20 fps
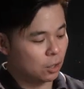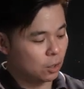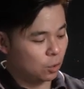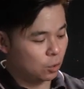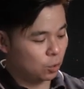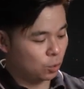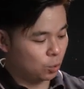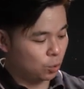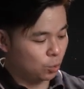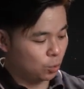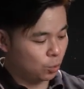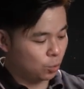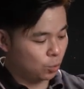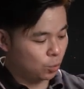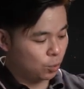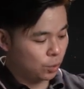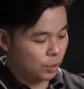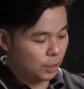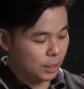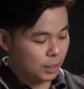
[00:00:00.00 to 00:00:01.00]
to
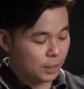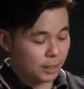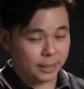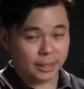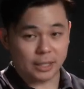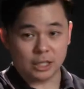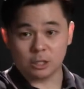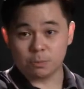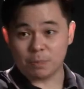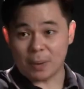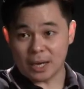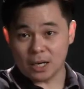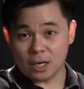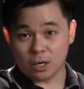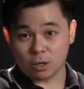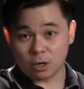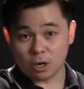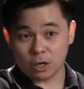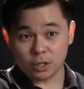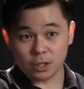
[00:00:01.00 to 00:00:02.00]
the spinal
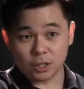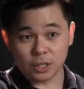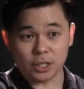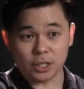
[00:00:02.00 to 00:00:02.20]
cord is